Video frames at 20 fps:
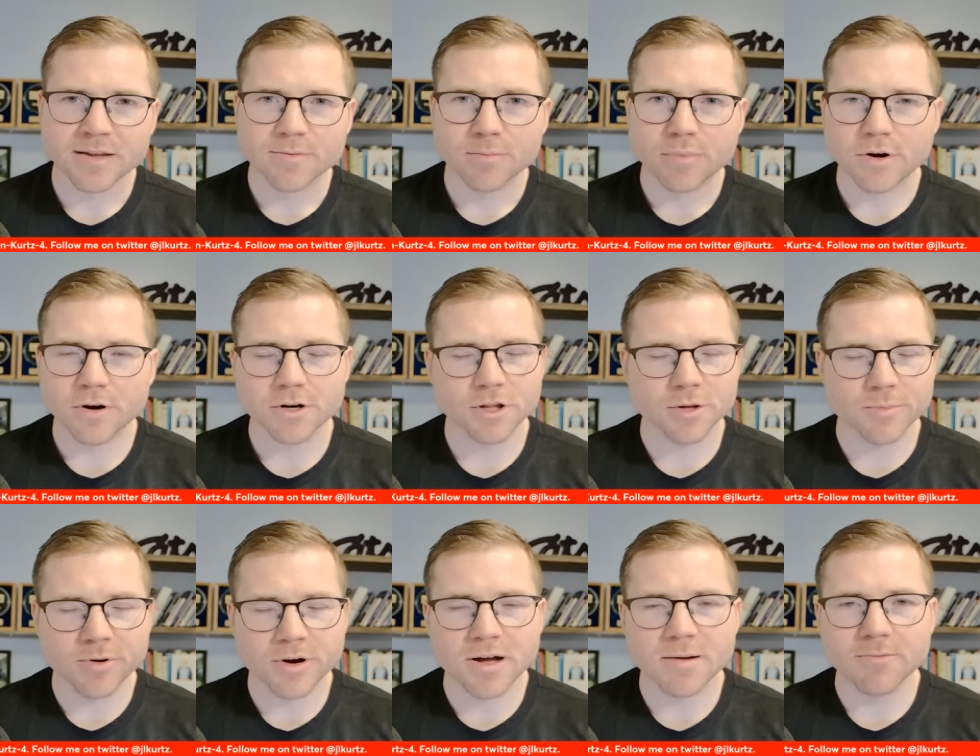Part of
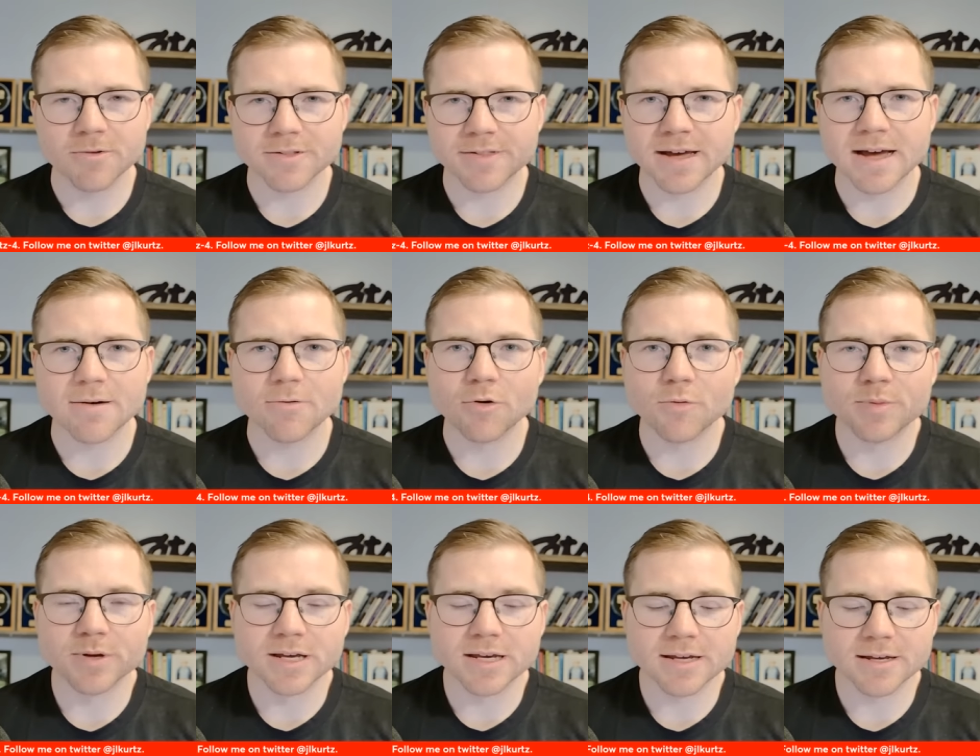the problem with that will
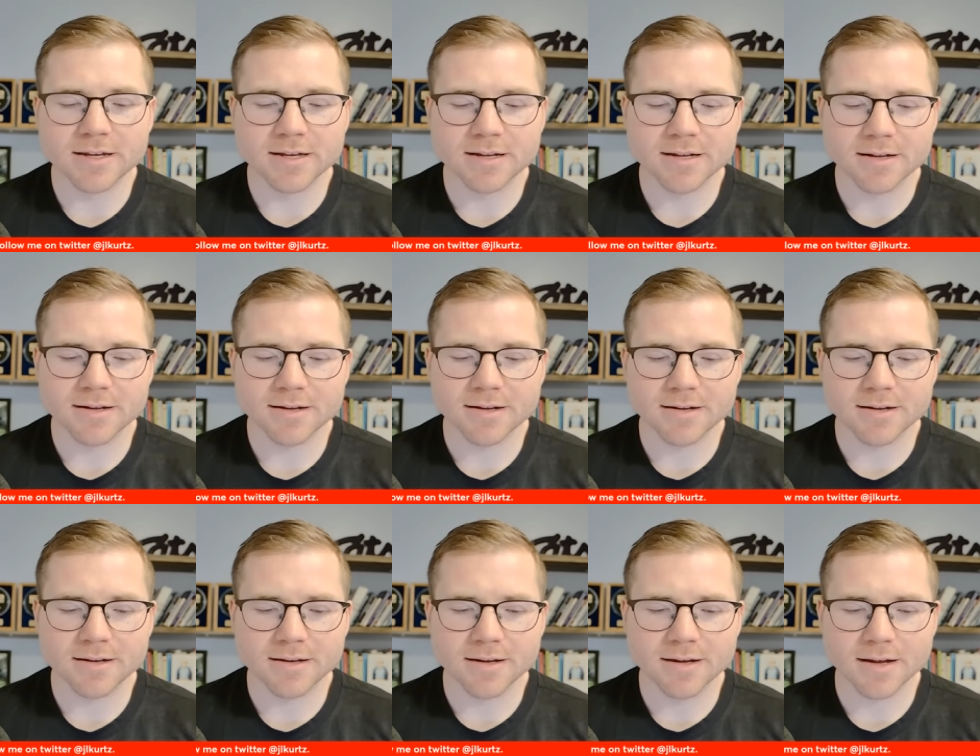be,
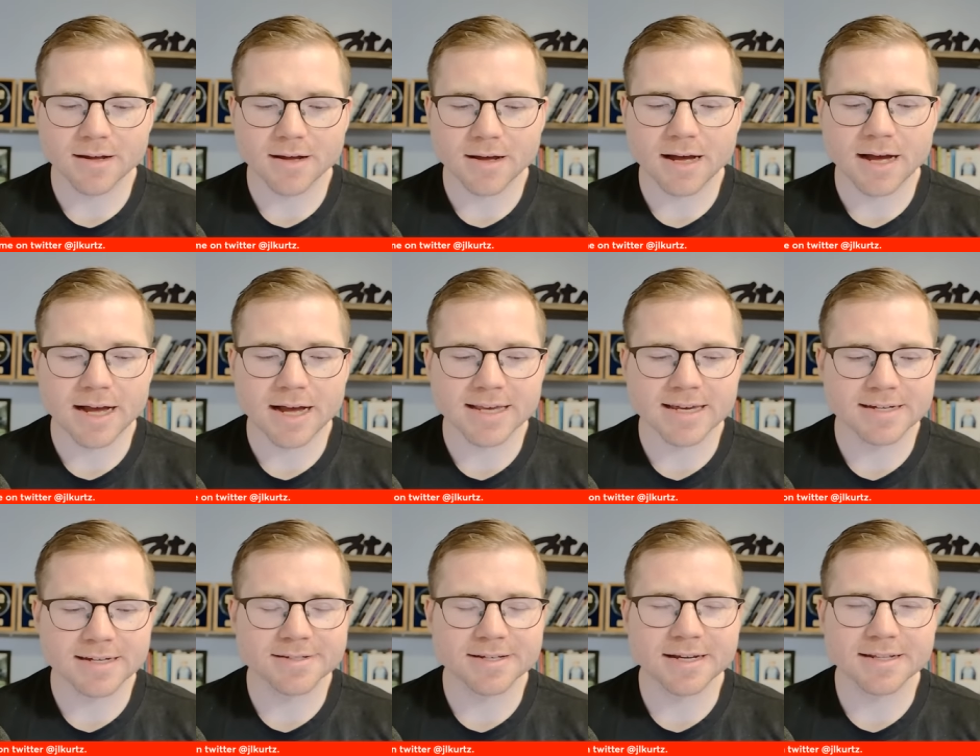I
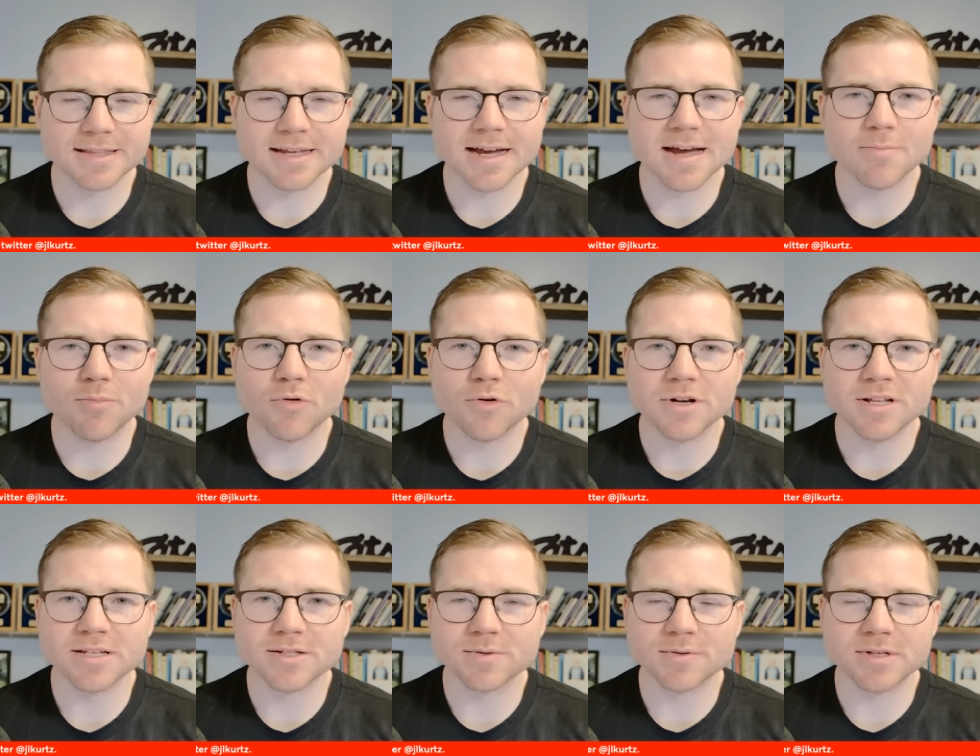guess at that
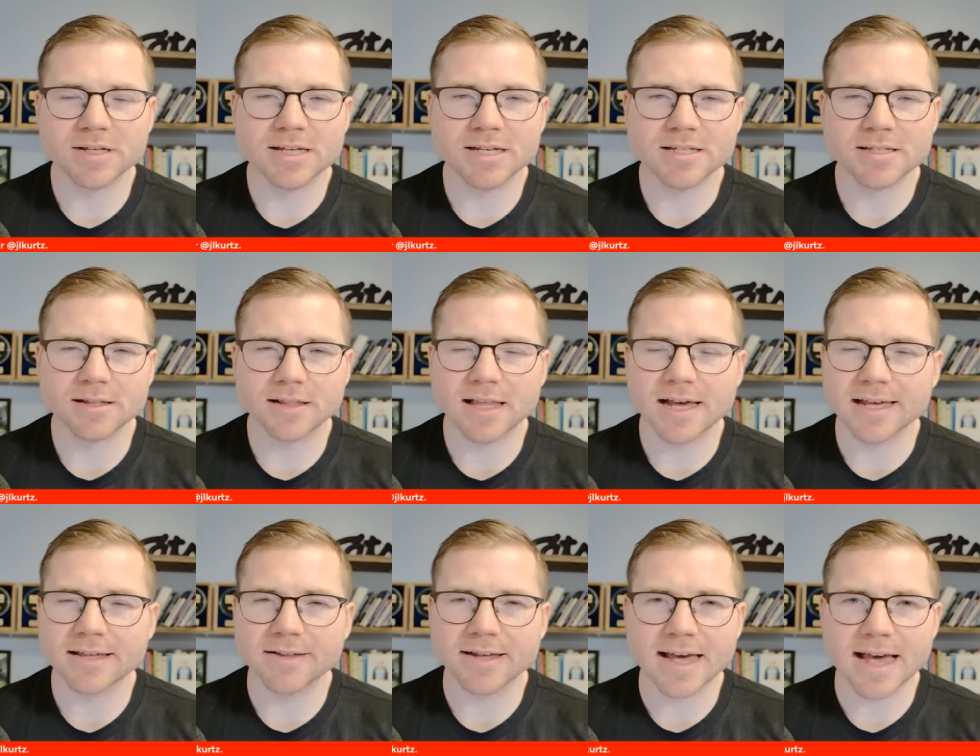point, he's
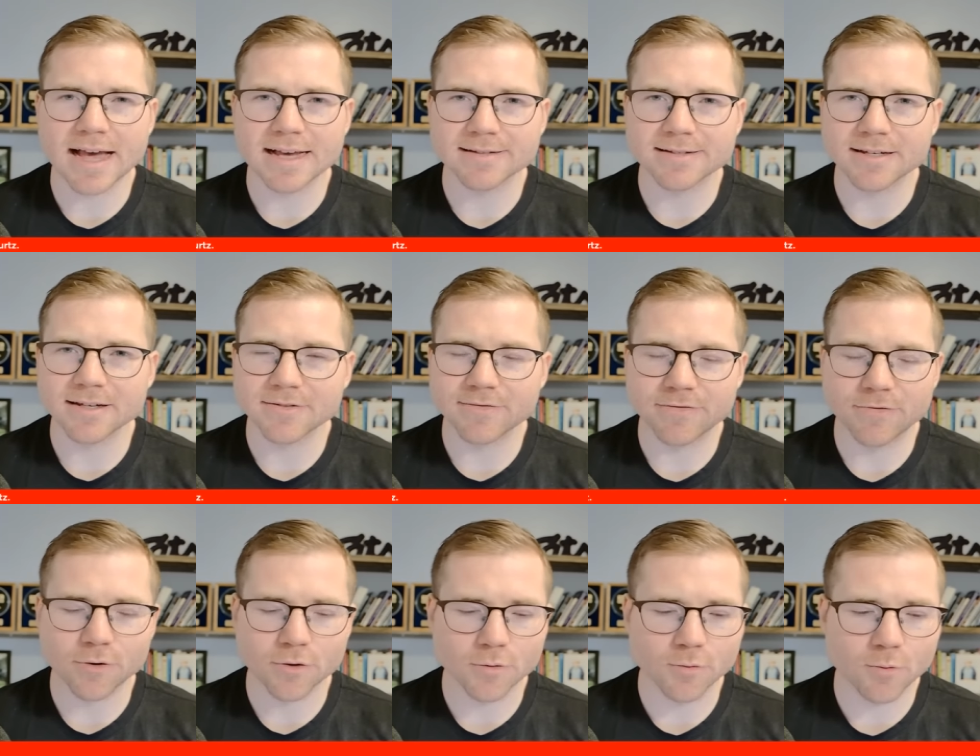likely asking
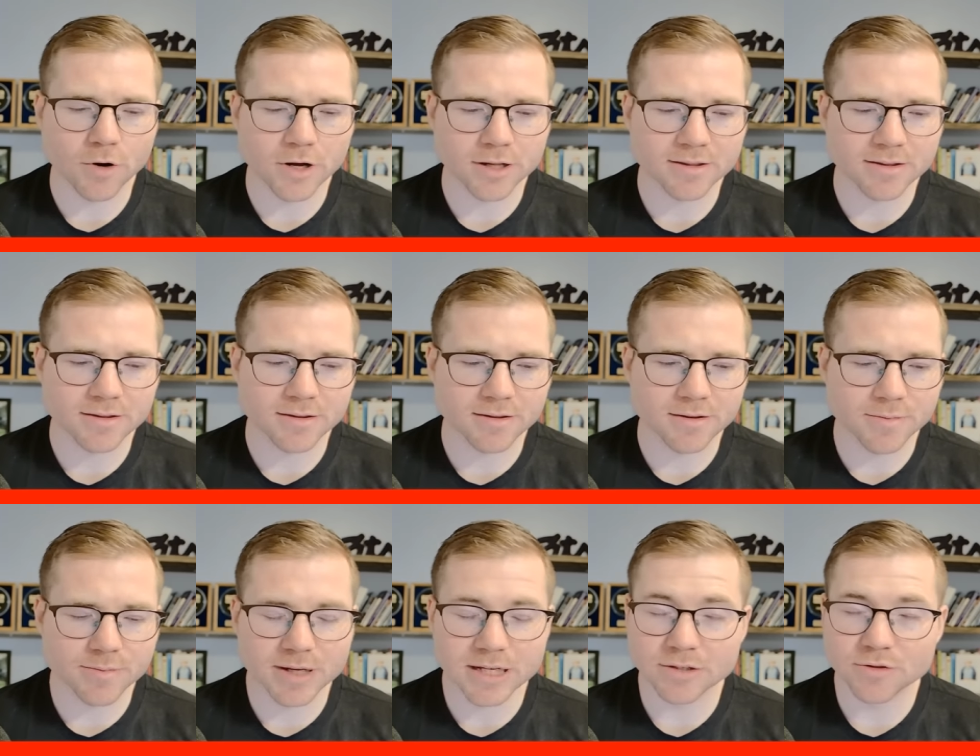for what
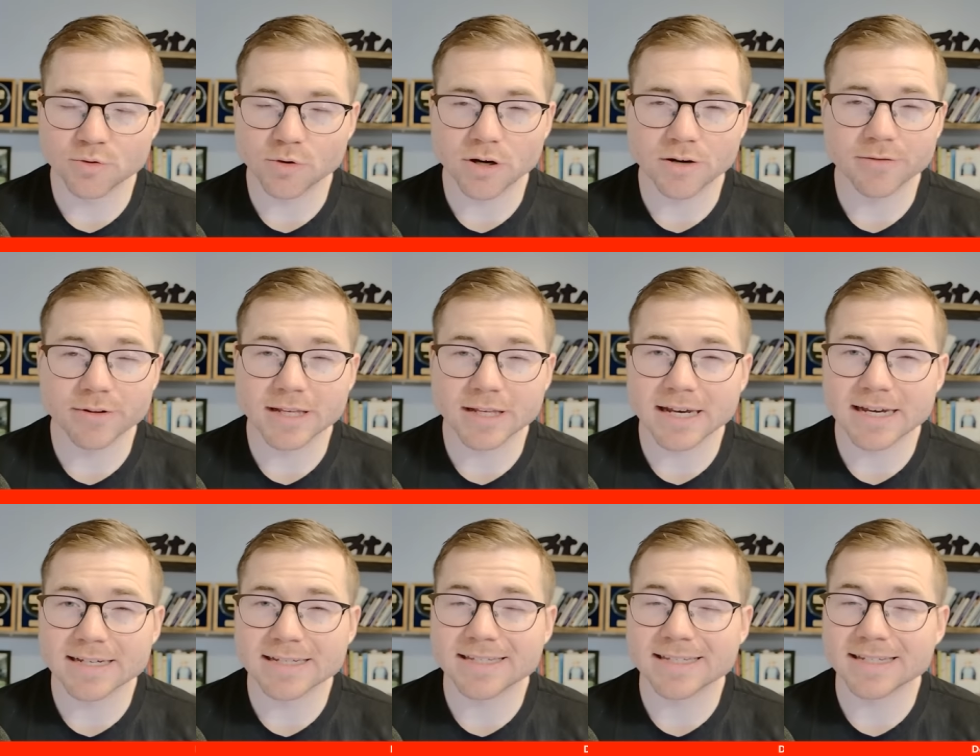the Big 12 and
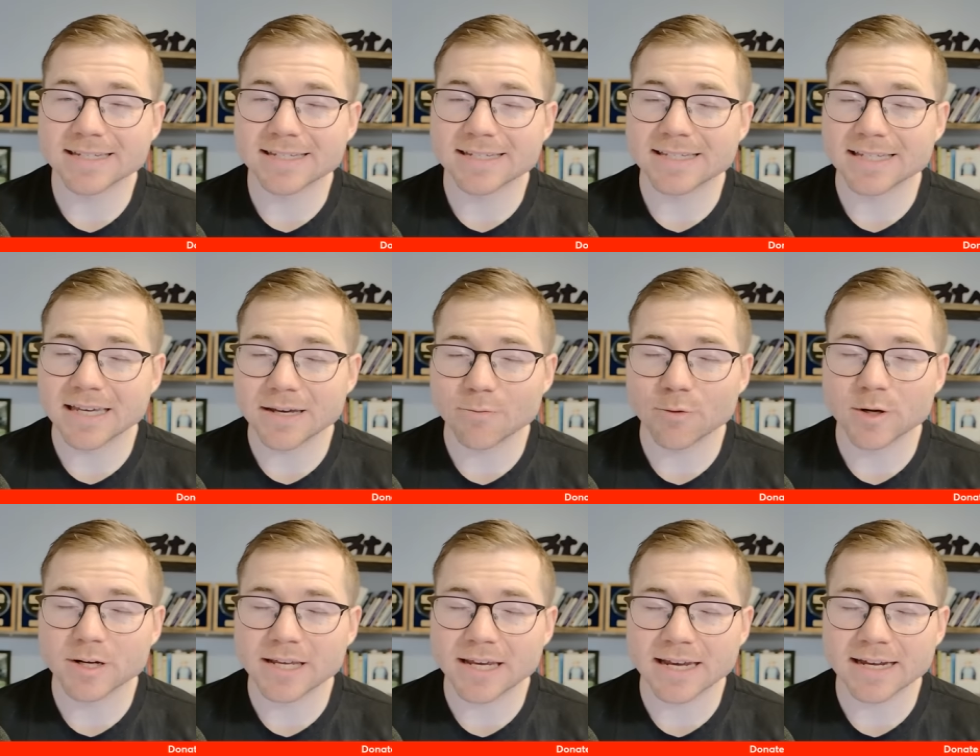the ACC
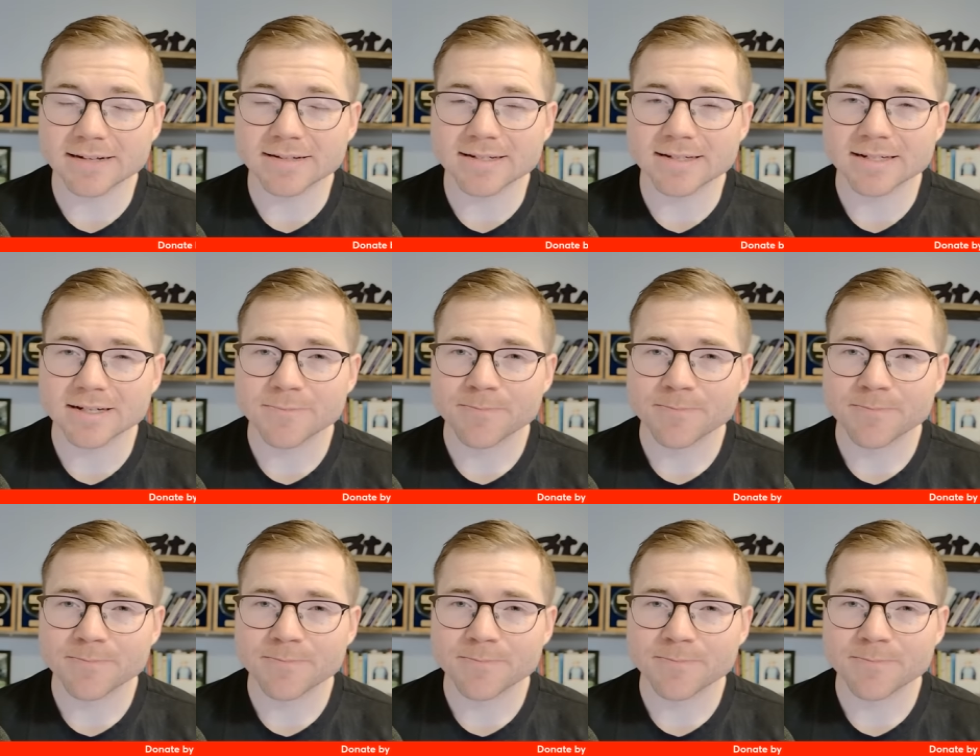would get,